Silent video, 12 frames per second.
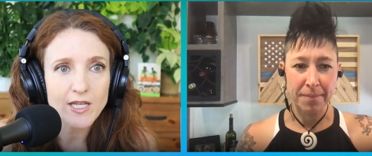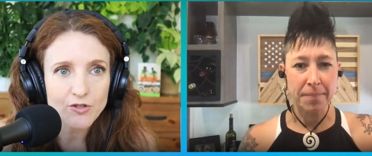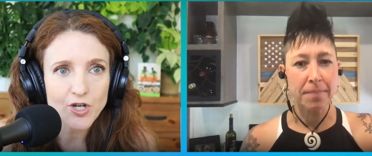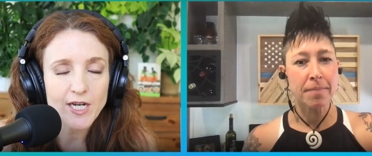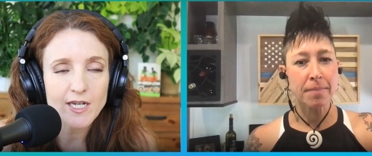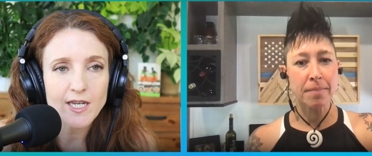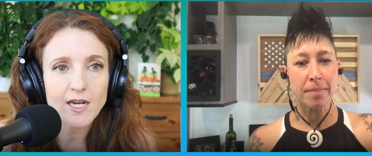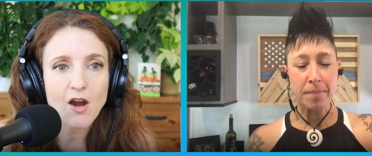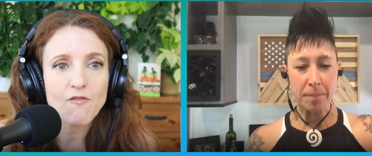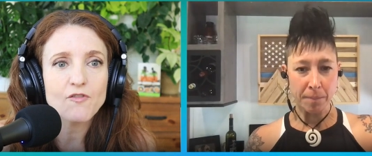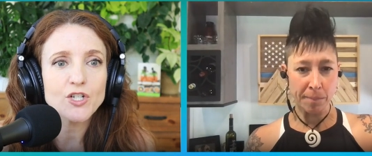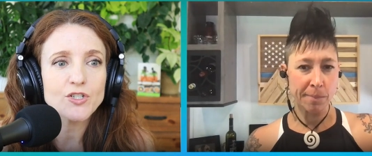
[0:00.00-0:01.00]
Speaker 1: training
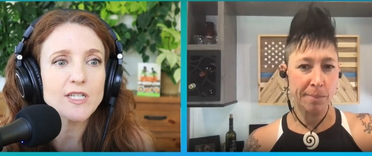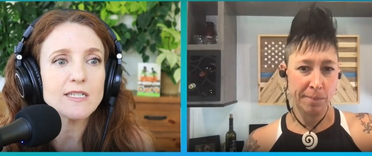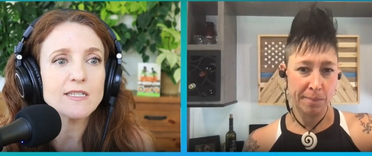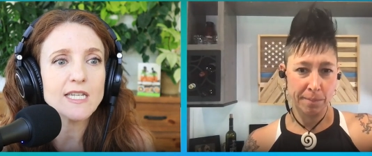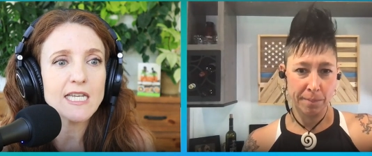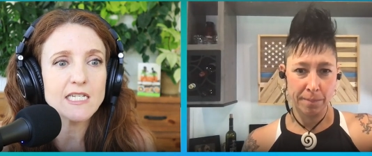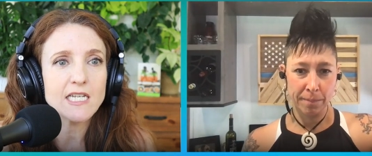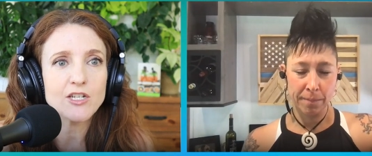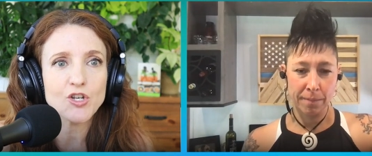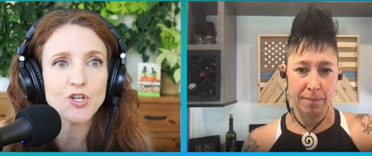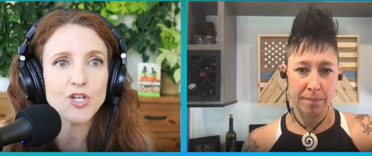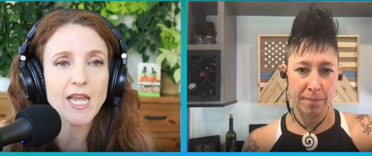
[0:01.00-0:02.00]
versus
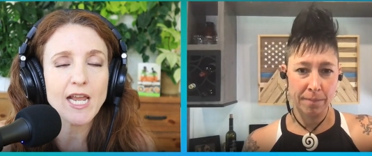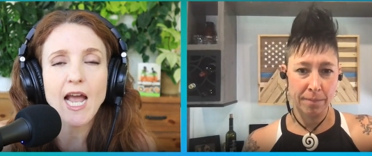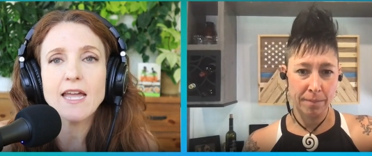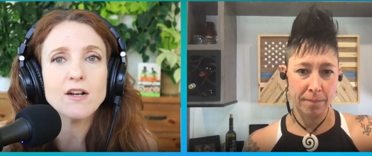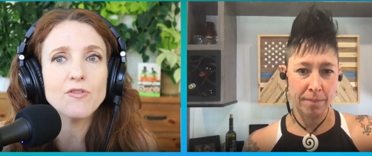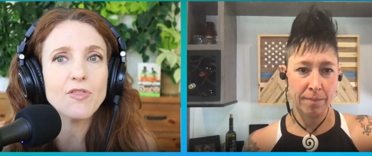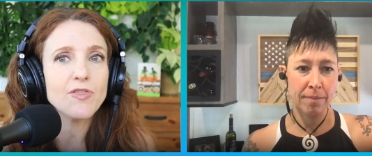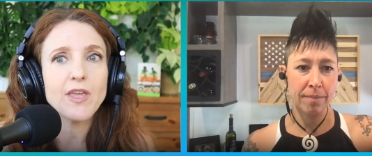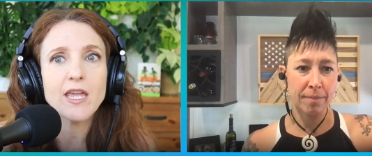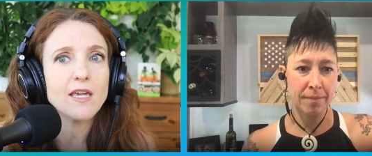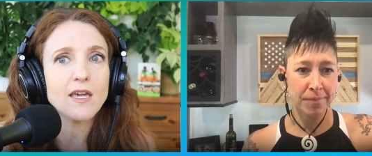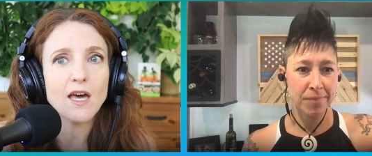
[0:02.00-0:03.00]
conditioning. I don't
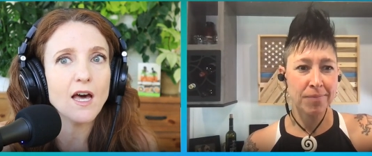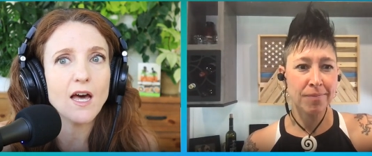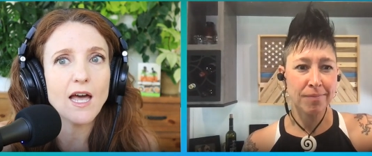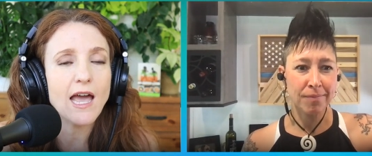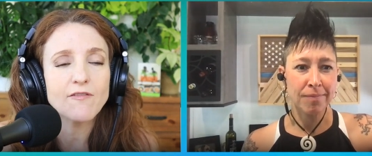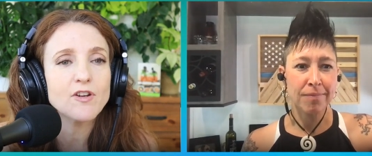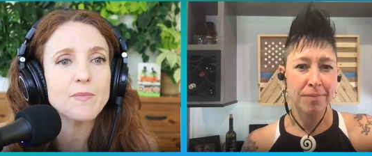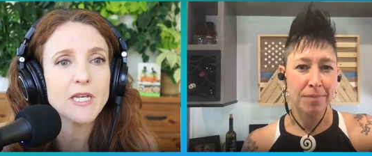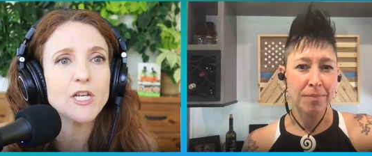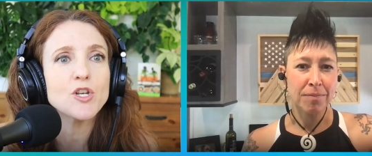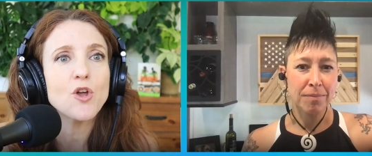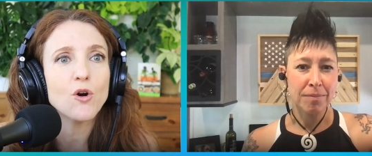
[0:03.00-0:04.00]
think uh, everybody
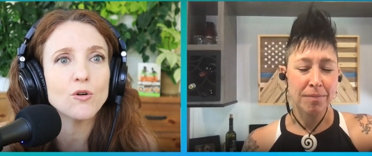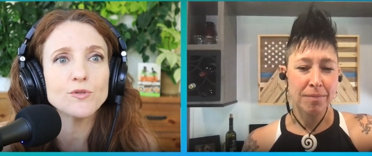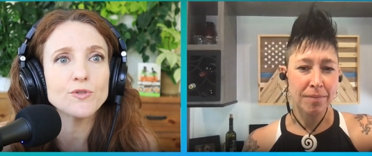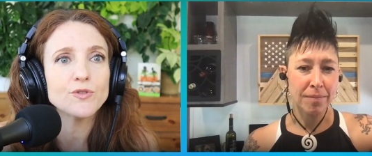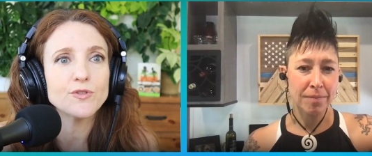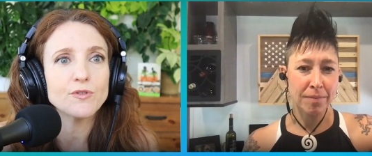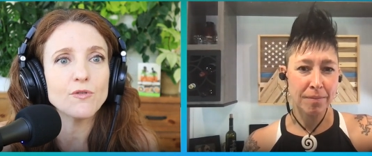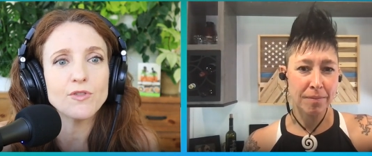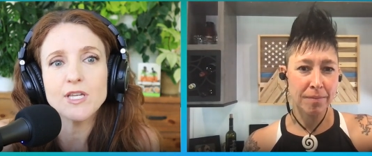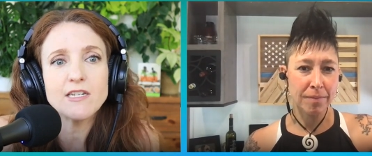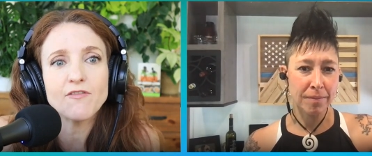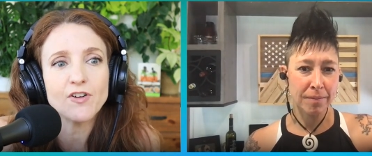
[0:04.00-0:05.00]
knows the
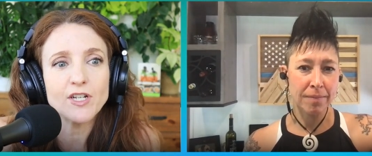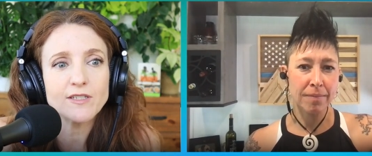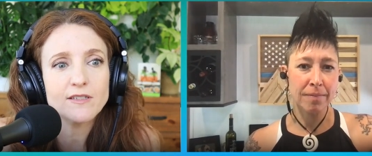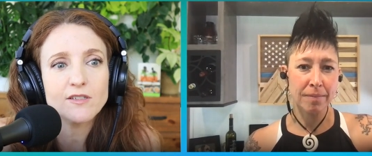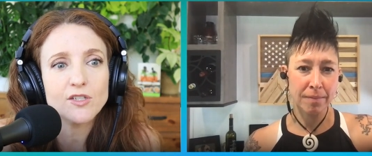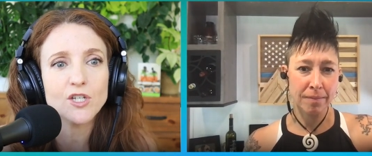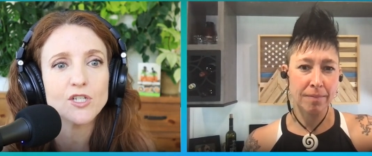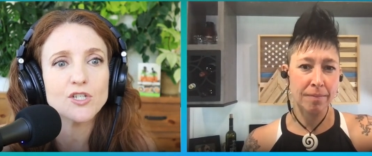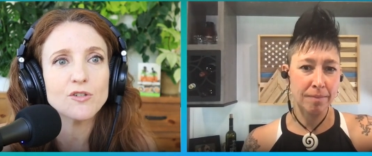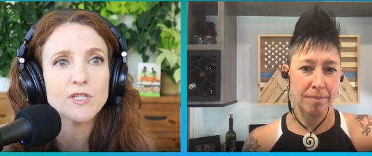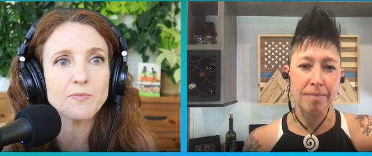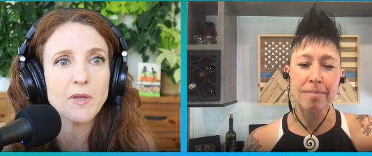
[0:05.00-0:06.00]
difference. Could you
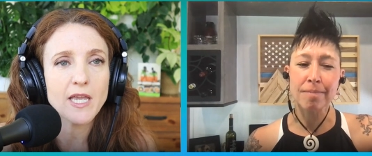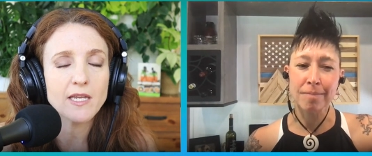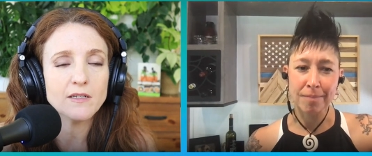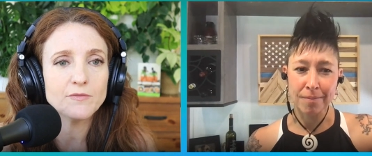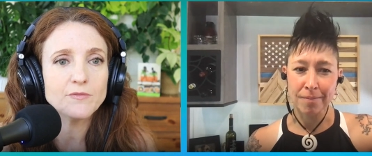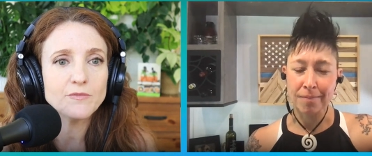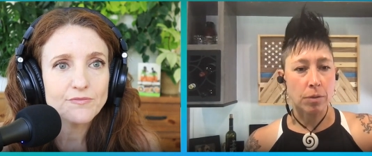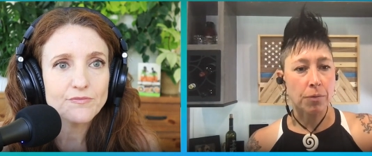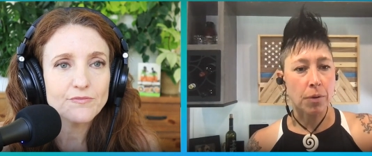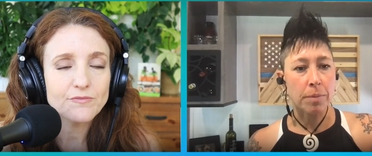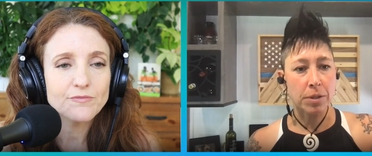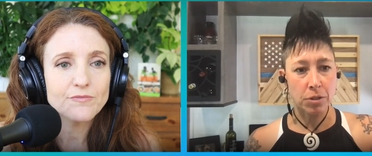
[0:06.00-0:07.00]
Speaker 2: mm-hmm. explain? Mm
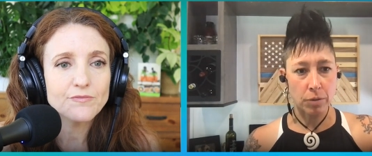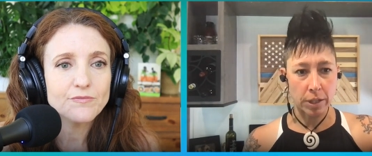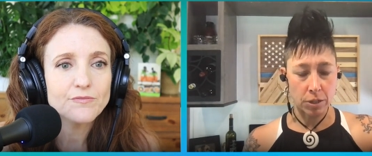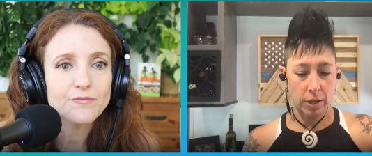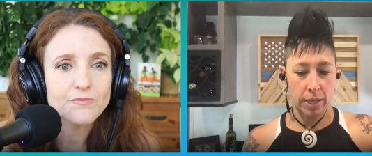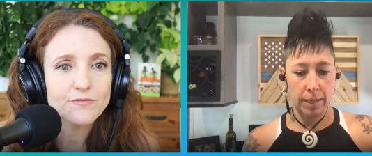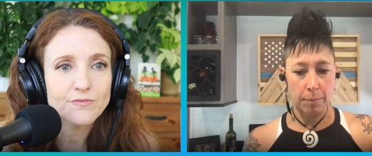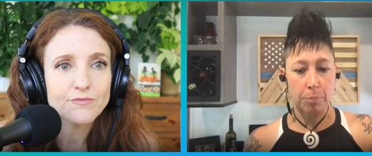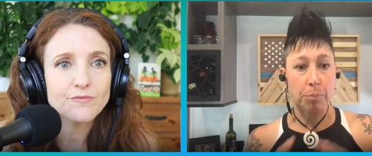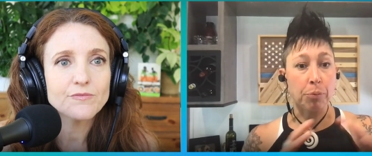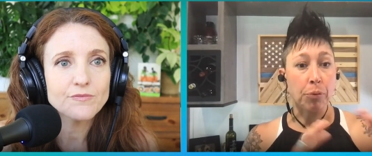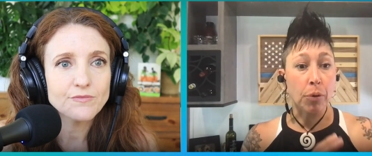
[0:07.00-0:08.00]
-hmm. From a strength
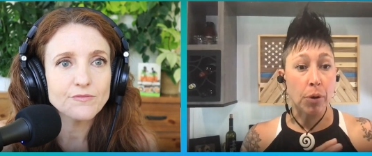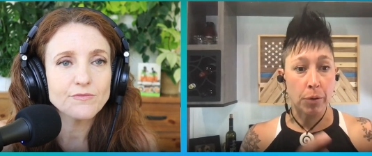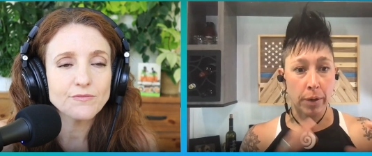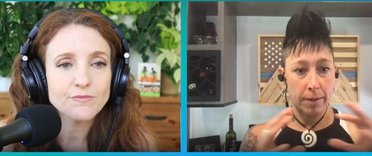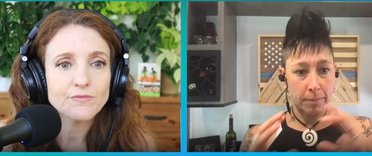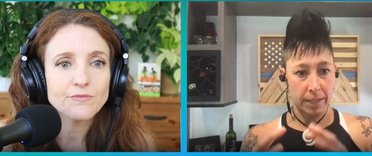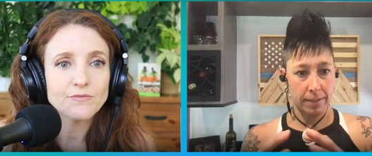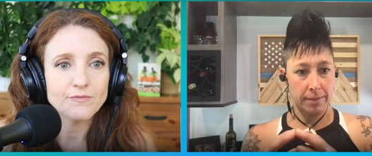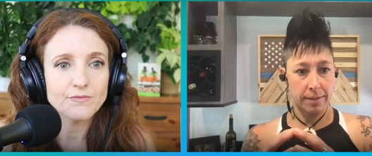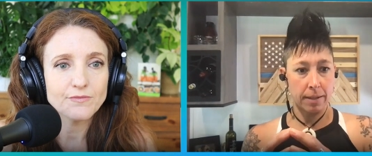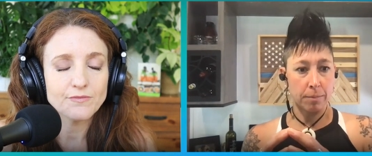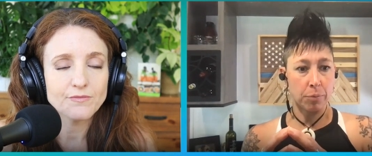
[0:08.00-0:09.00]
training
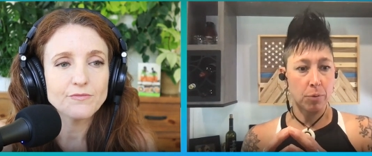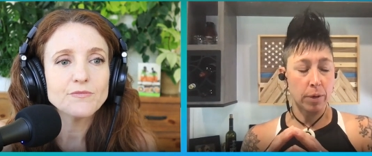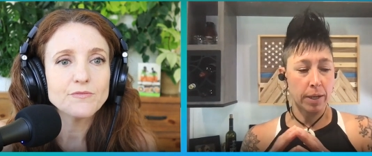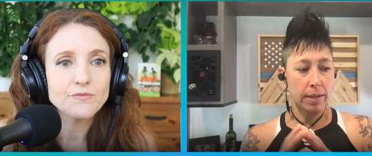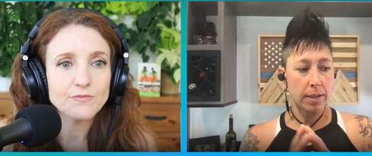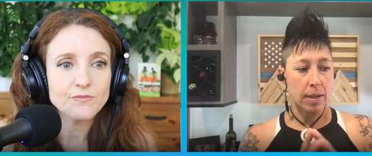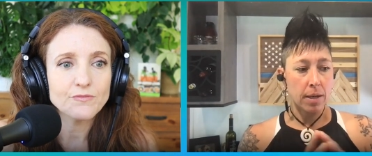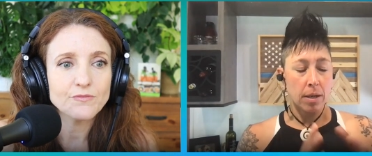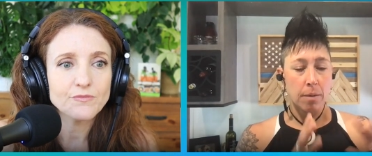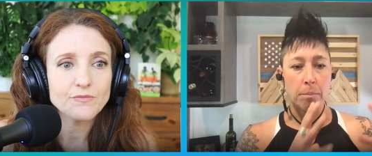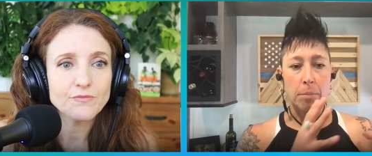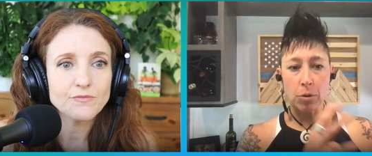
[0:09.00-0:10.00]
programming standpoint,
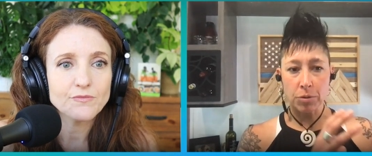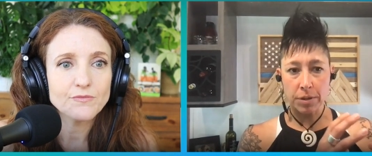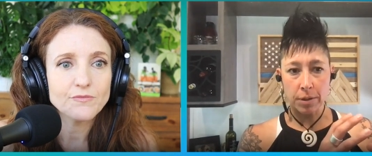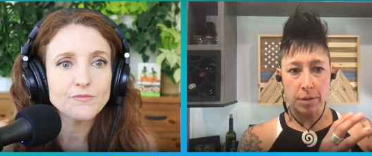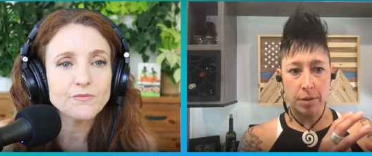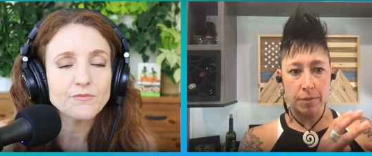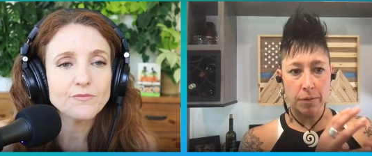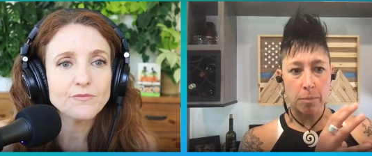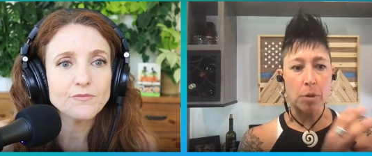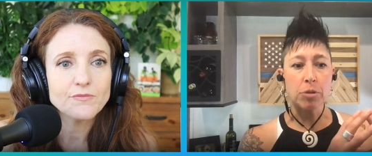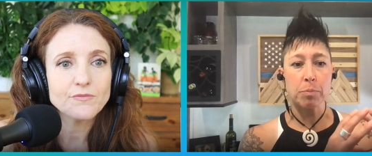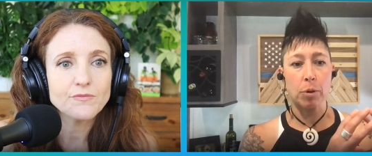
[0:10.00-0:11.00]
most of
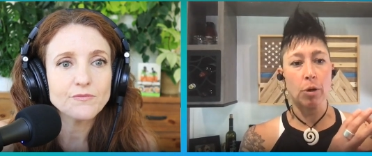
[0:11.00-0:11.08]
most